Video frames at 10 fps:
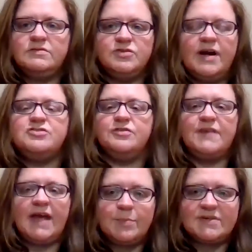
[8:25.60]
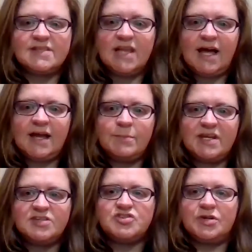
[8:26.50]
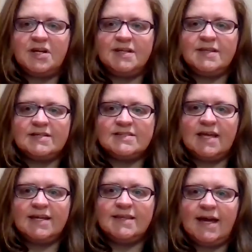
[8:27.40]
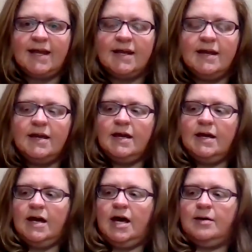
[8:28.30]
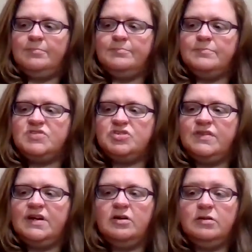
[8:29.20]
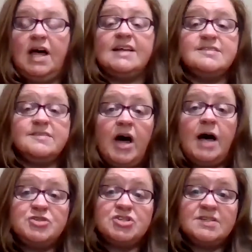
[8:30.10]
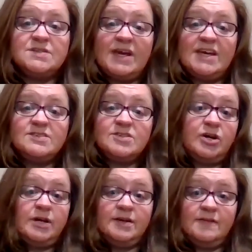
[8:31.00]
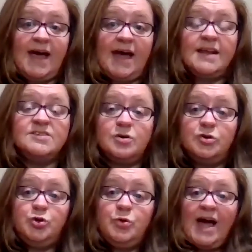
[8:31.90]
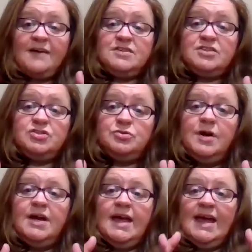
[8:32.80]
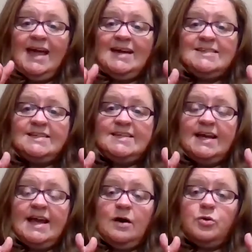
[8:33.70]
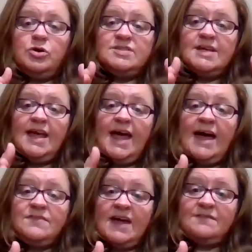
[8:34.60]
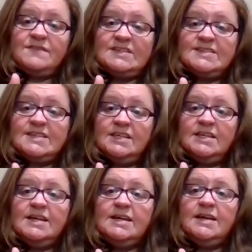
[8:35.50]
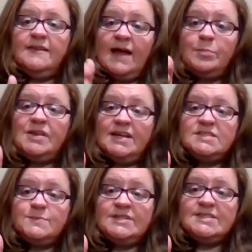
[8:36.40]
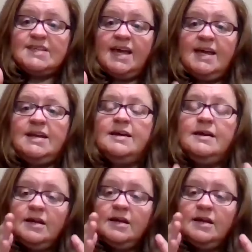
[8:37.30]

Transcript: director of campus ministry and things like that. So there are lots of options based on that. And so you have to do 8 to 10 hours at that facility in that placement site